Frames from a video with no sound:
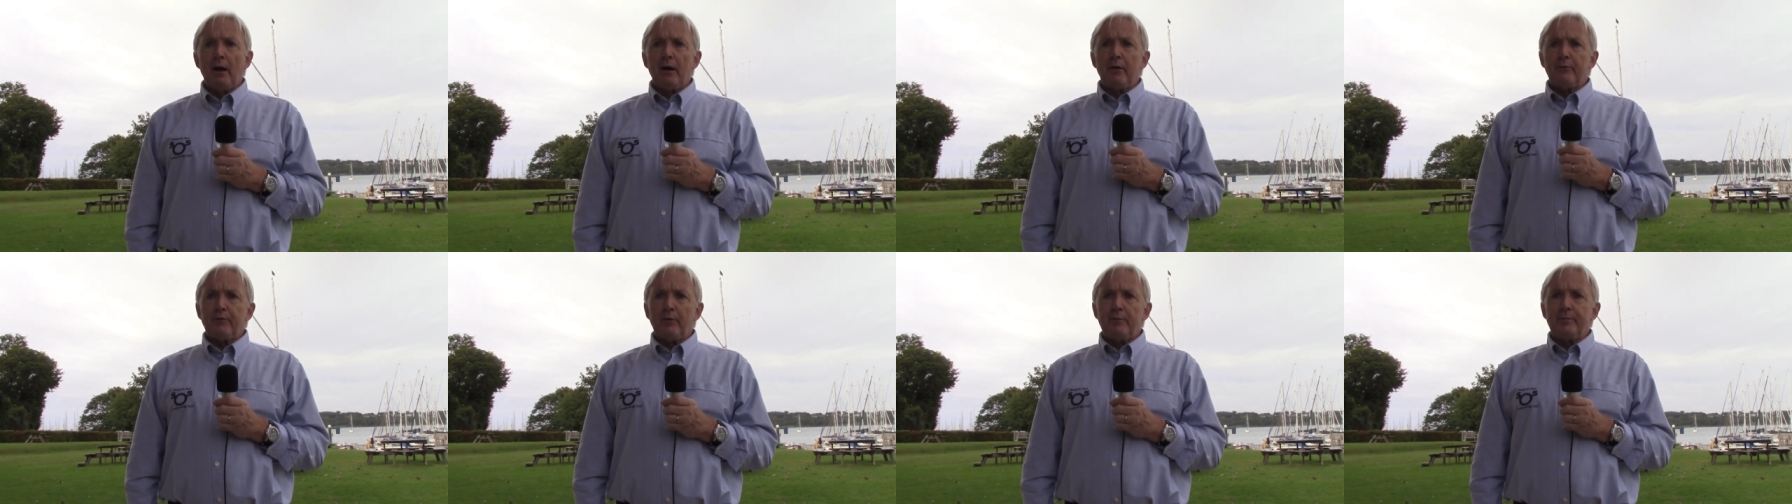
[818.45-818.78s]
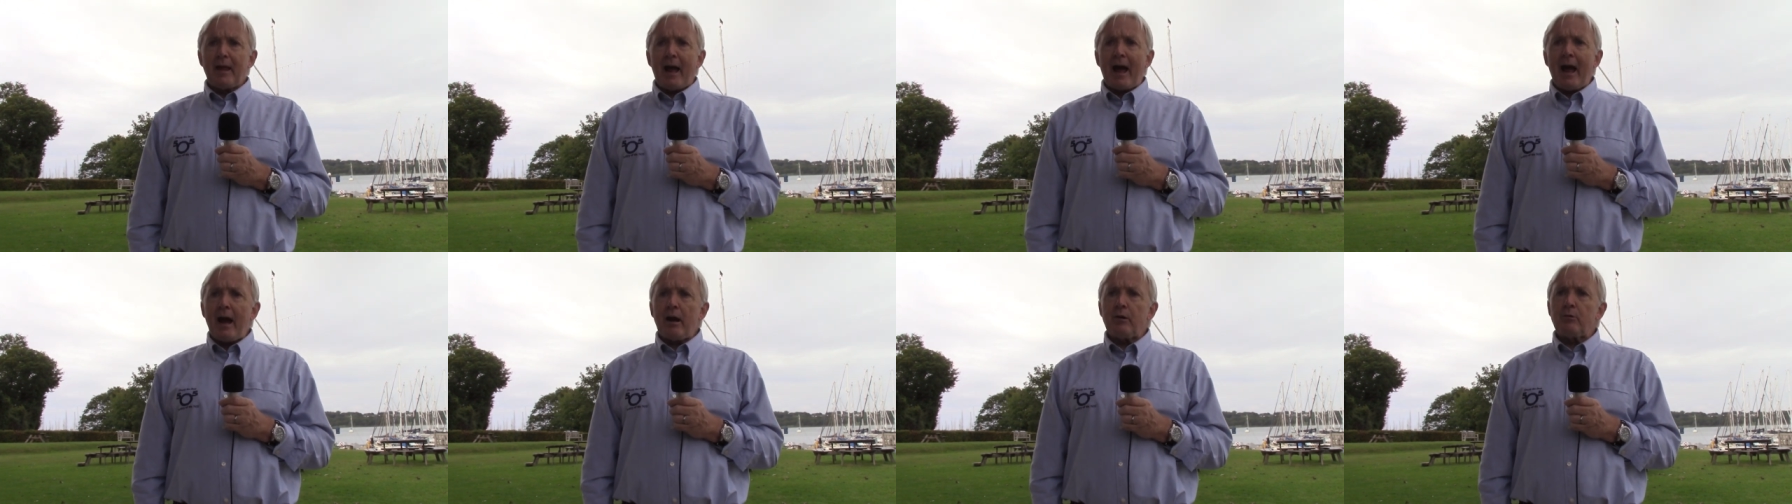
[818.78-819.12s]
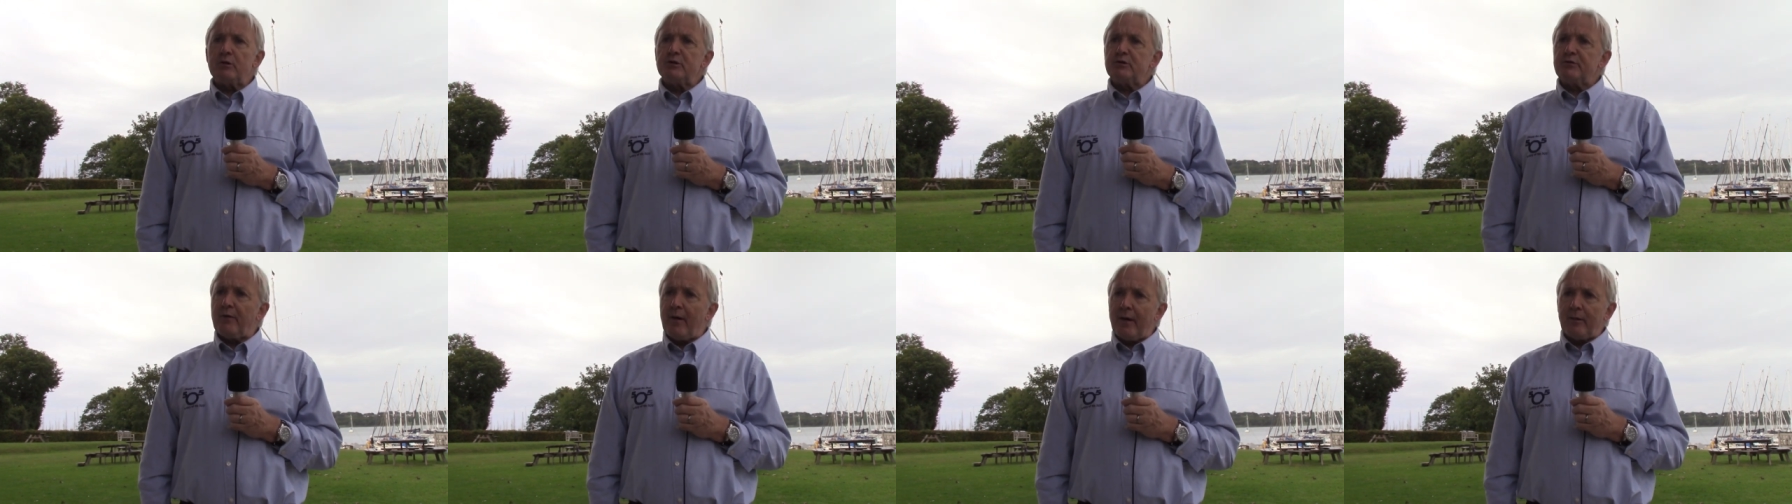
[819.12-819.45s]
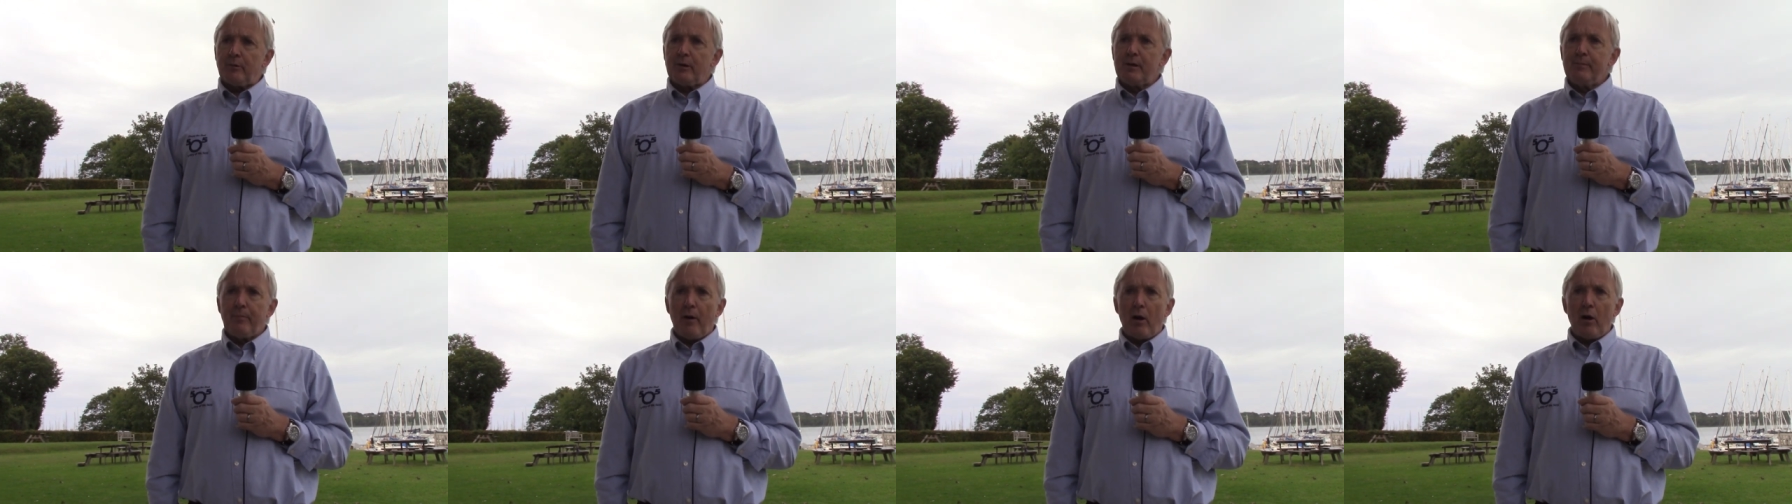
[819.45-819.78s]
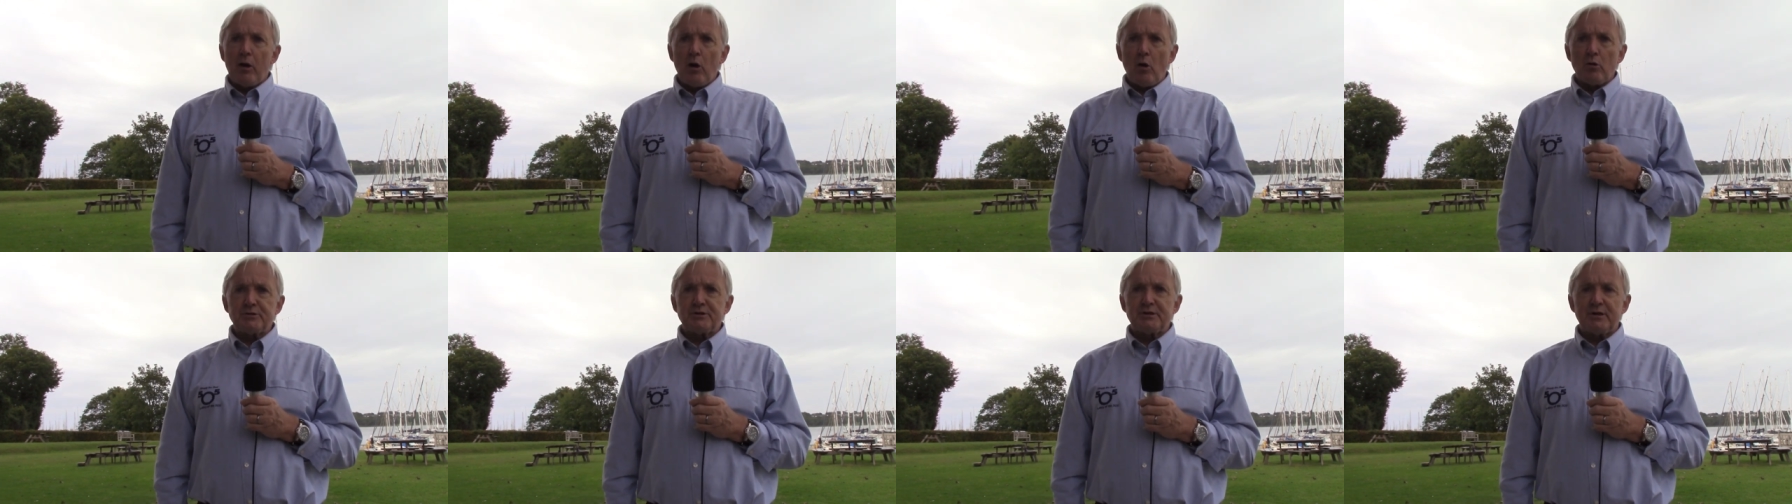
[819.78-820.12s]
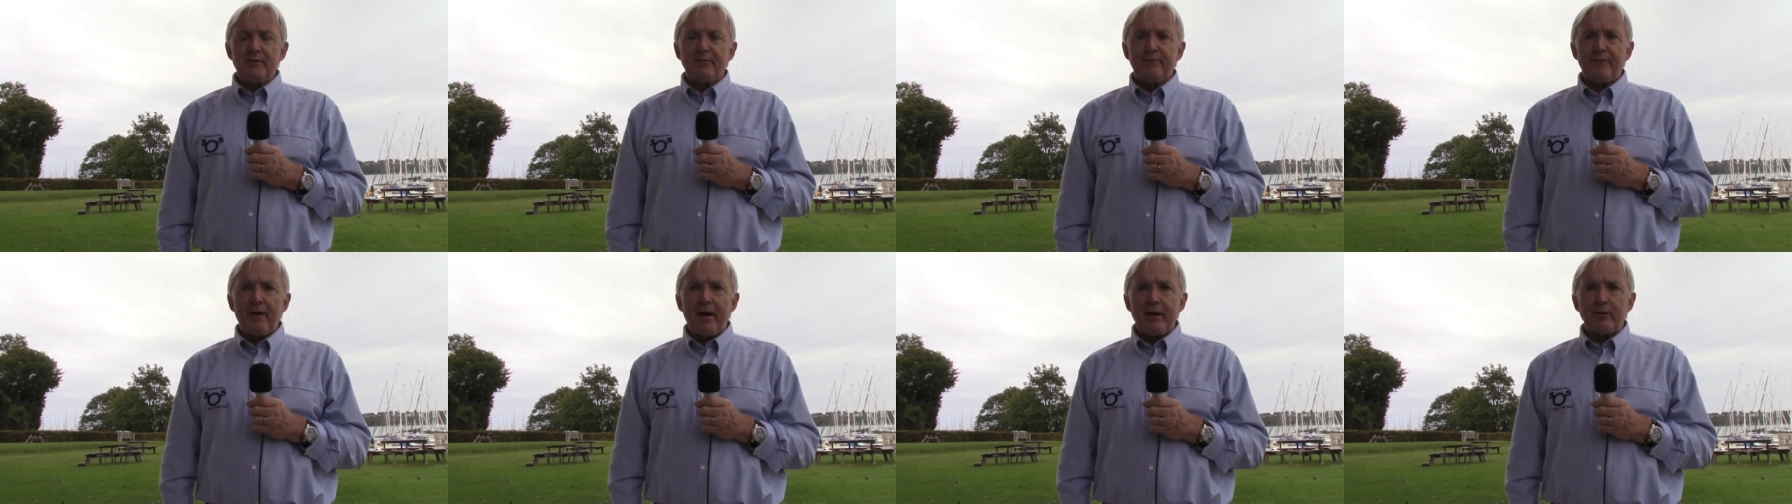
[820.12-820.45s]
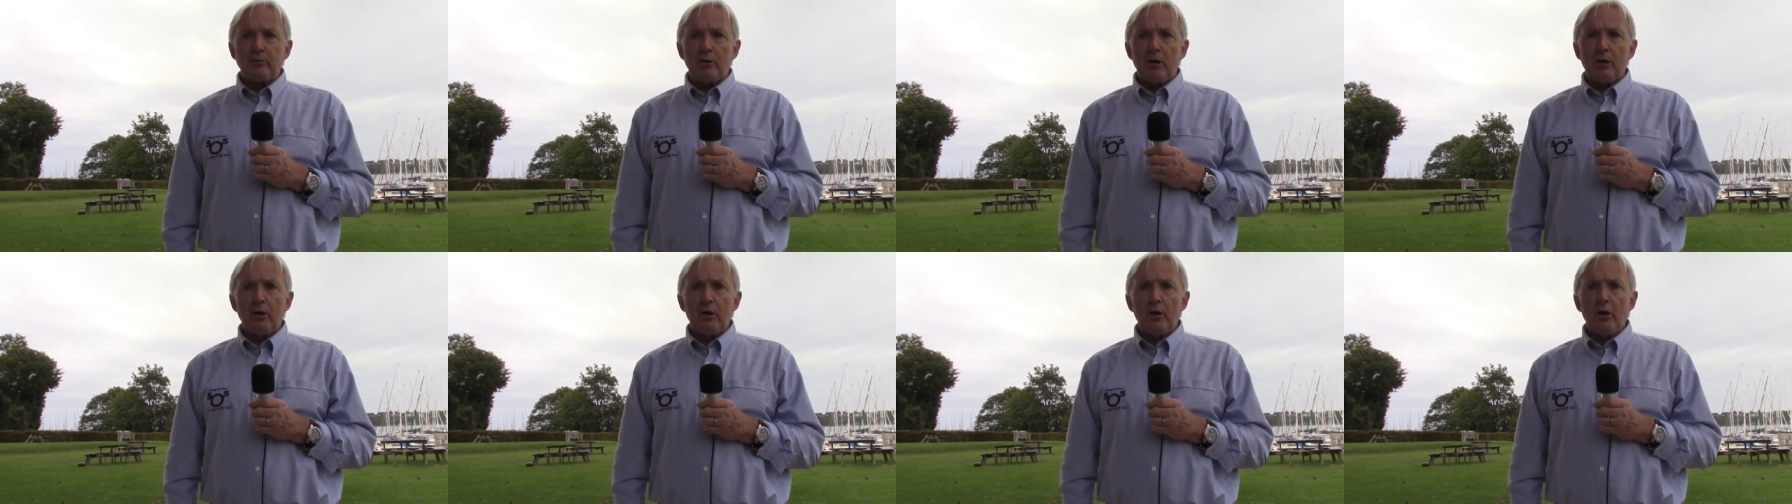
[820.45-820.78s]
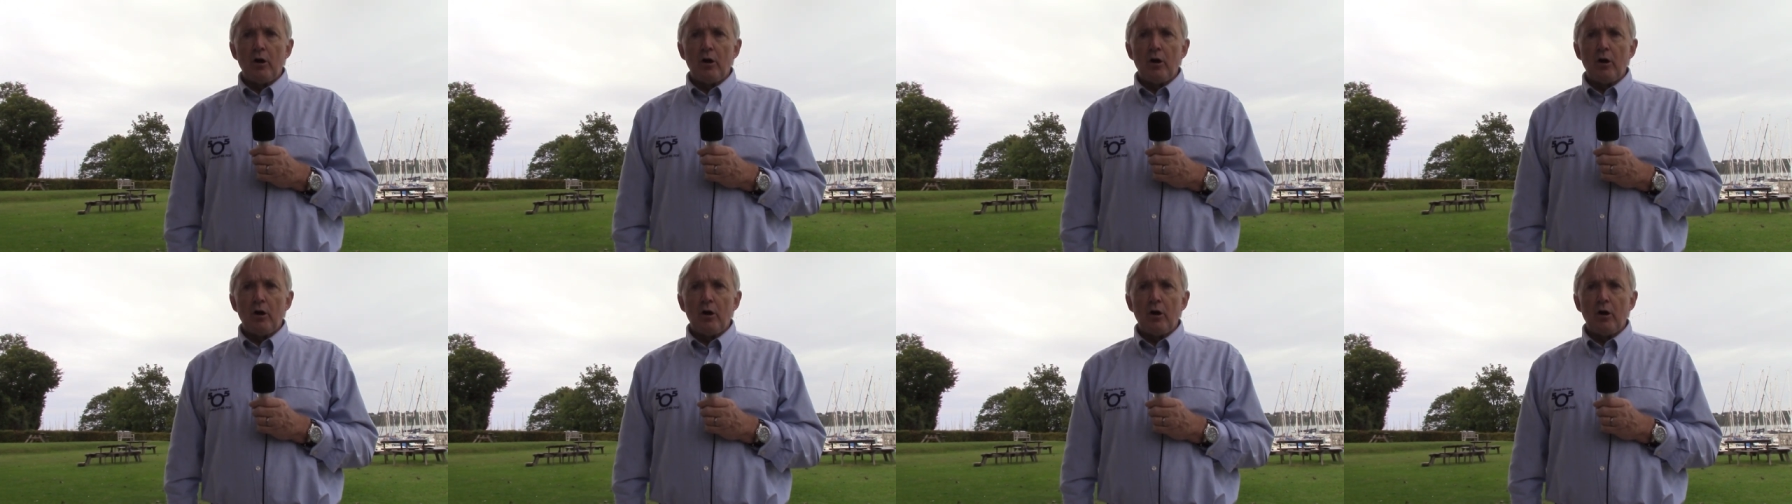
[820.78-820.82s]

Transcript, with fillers: from the Harwich ferry by Austin Farrar